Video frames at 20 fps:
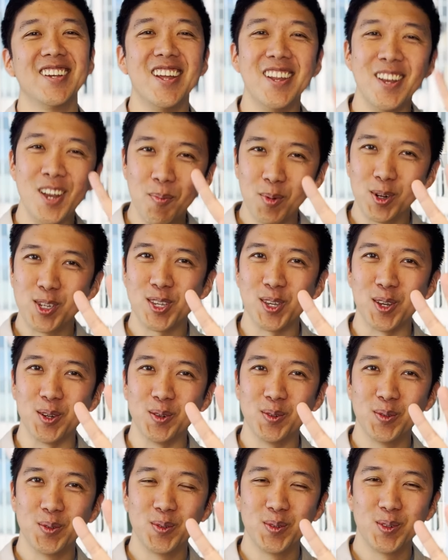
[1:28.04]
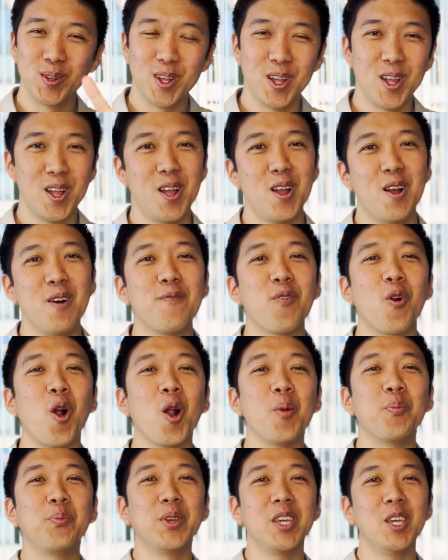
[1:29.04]
number 2. For our
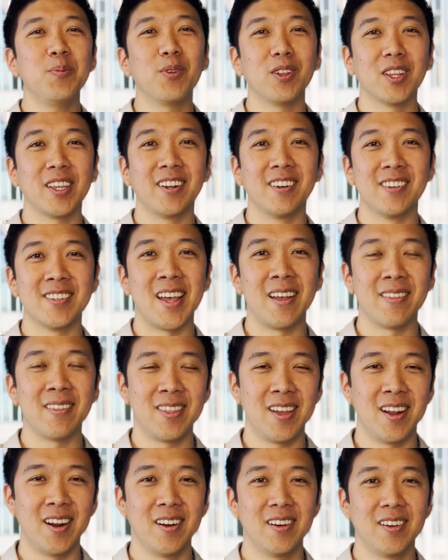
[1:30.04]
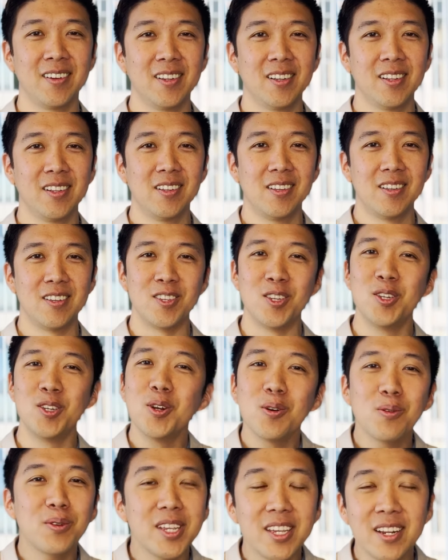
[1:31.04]
people leaders out there, you
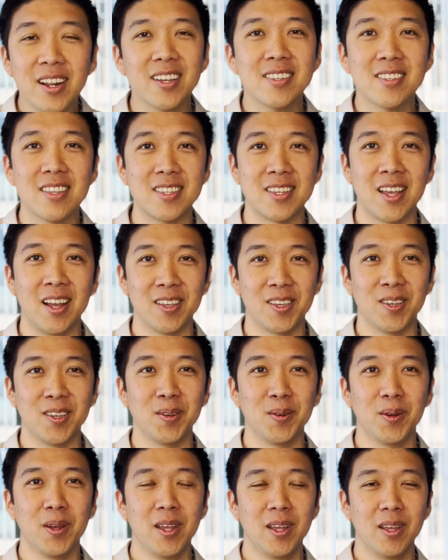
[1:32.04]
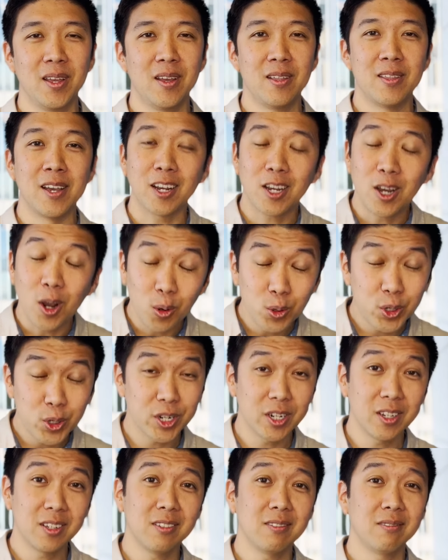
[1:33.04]
don't need us to tell you that
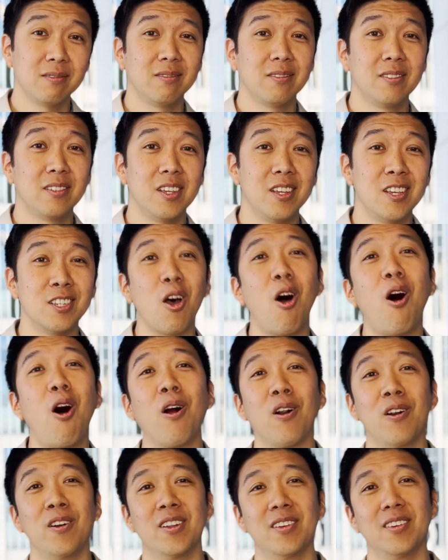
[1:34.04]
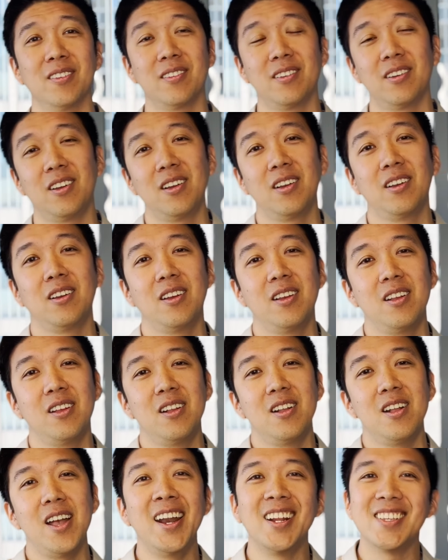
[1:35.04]
coaching is hard.
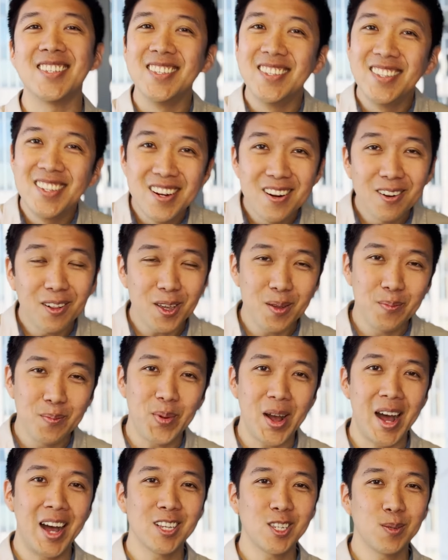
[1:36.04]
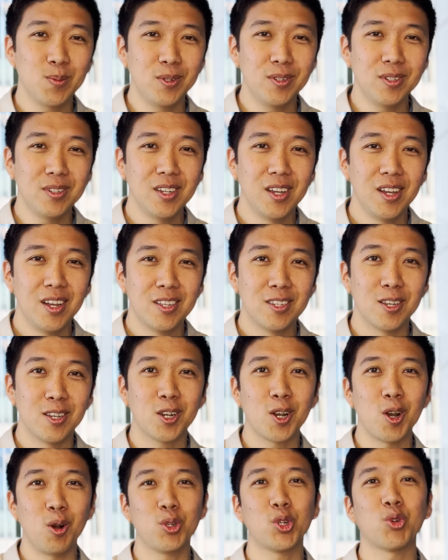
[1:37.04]
And it's nearly impossible to
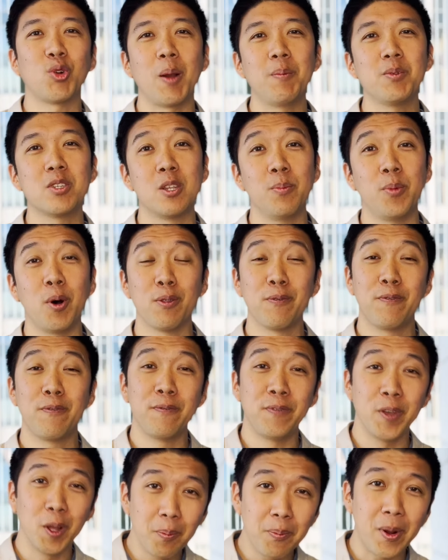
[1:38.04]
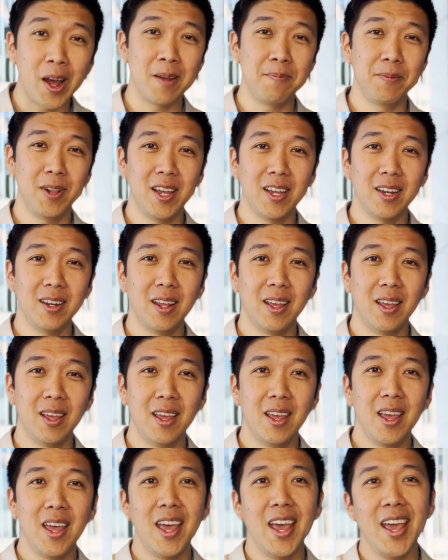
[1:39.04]
coach reps to both fill pipeline
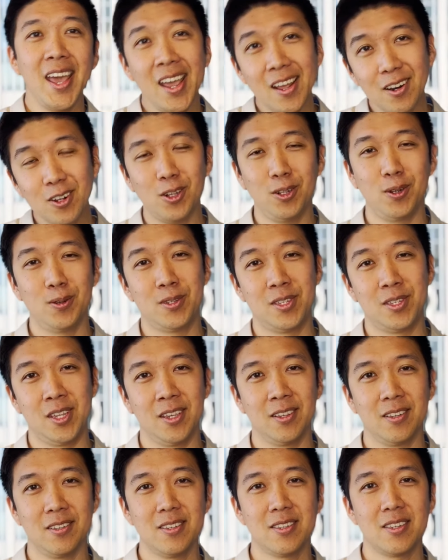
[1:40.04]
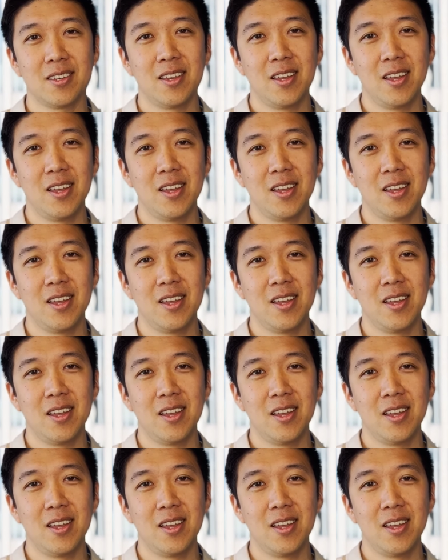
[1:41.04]
and close deals